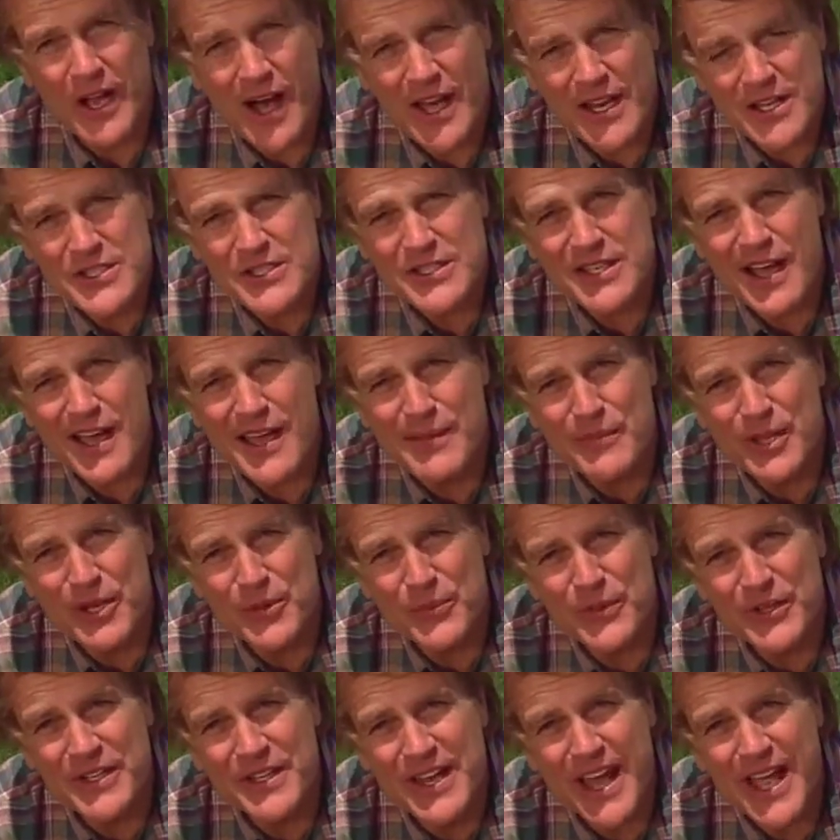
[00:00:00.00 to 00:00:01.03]
on
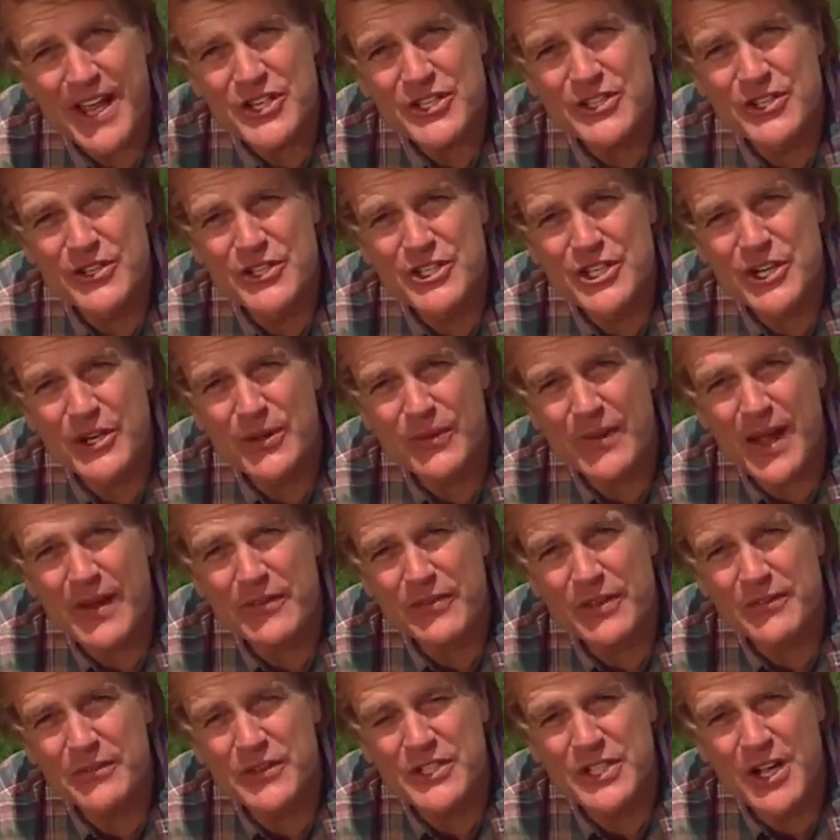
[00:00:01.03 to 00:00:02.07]
assignment with National
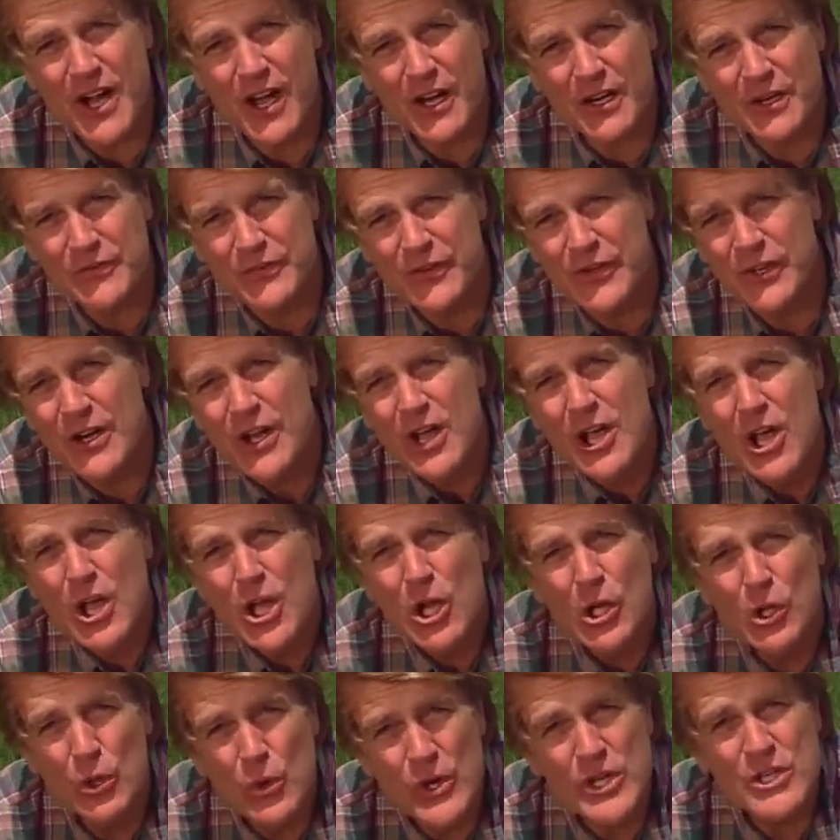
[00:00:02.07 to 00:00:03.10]
Geographic photographer
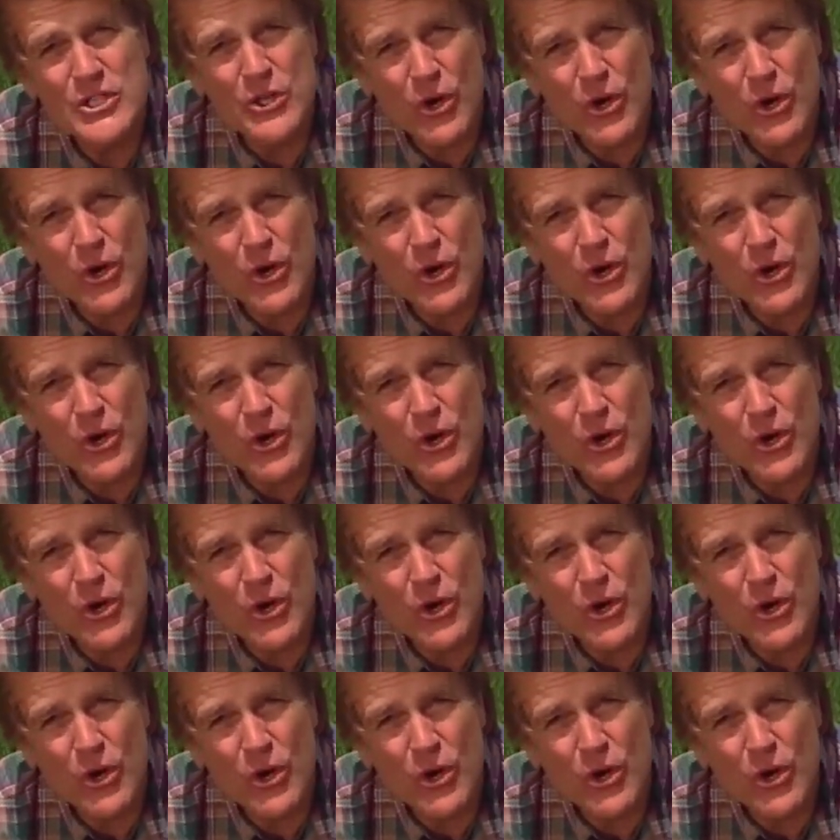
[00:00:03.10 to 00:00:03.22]
Louie